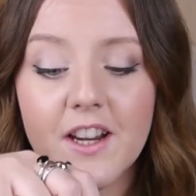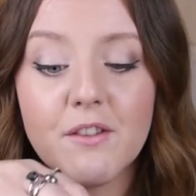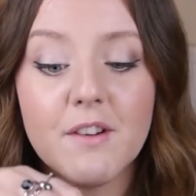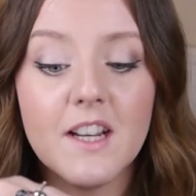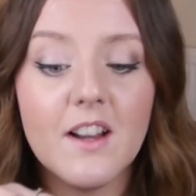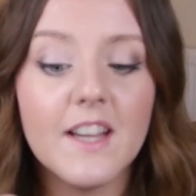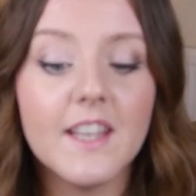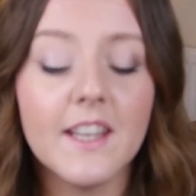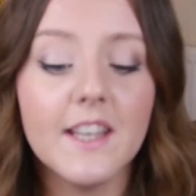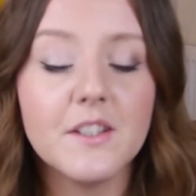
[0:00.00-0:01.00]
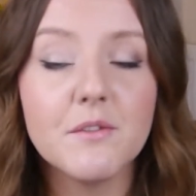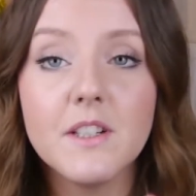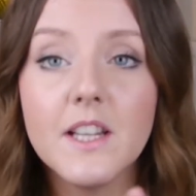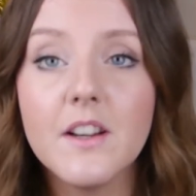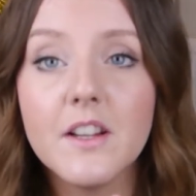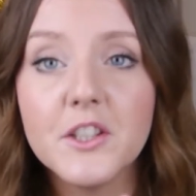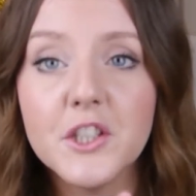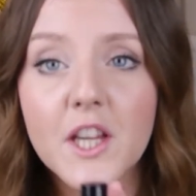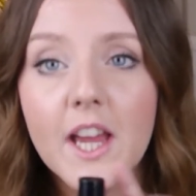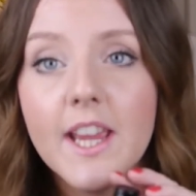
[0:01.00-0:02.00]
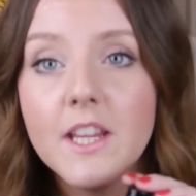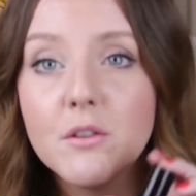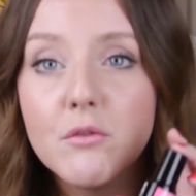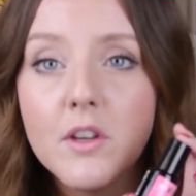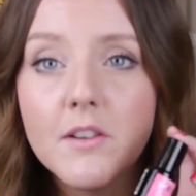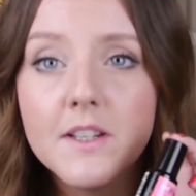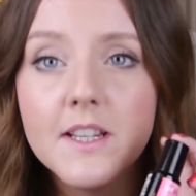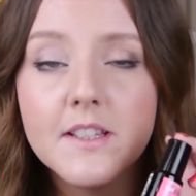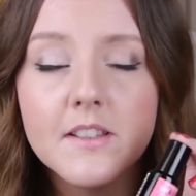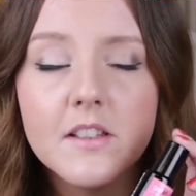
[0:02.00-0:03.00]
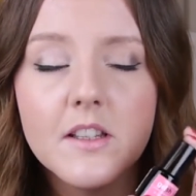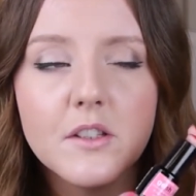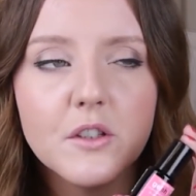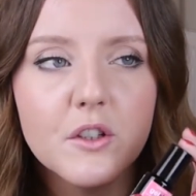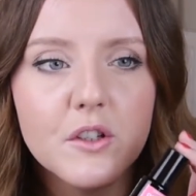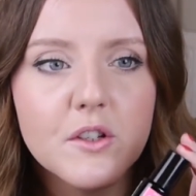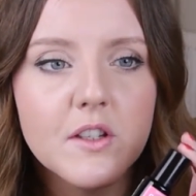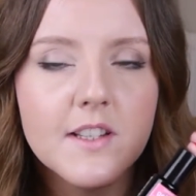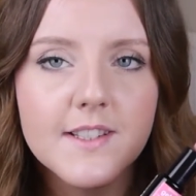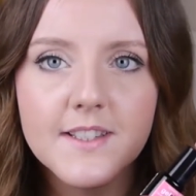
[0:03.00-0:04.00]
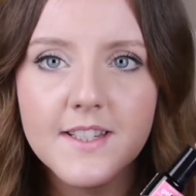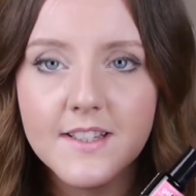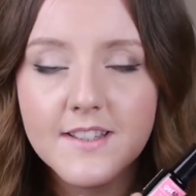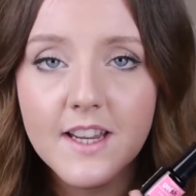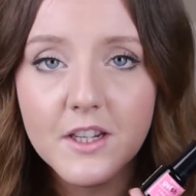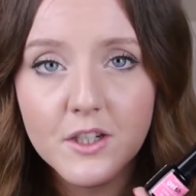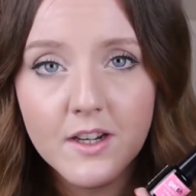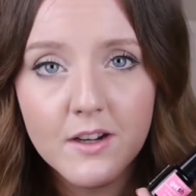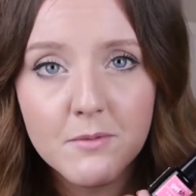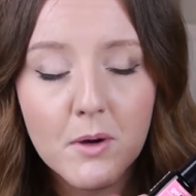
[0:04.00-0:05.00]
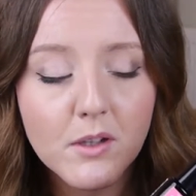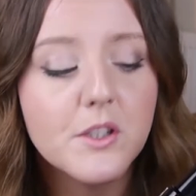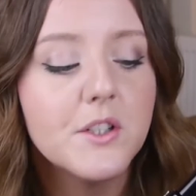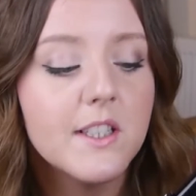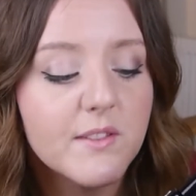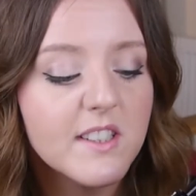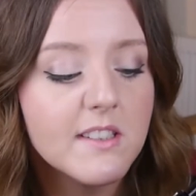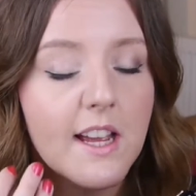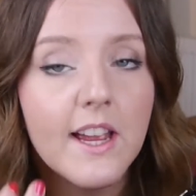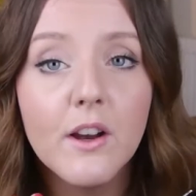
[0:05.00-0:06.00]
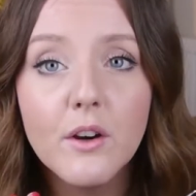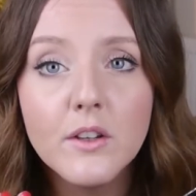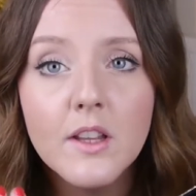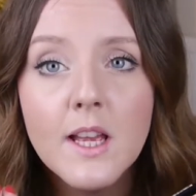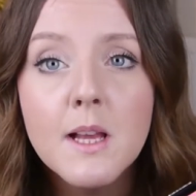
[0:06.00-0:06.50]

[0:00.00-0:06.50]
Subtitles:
I really like it. It's a really nice shade, although it isn't as good as the Sensational polishes for staying on,